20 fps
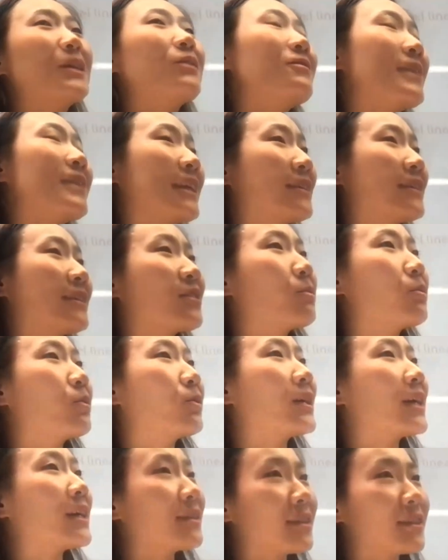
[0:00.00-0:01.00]
don't really
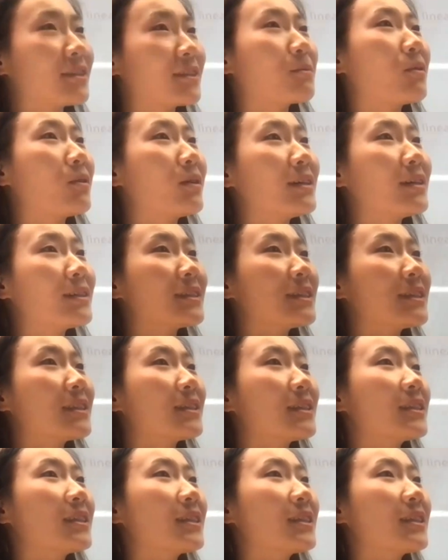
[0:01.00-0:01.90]
support at this point.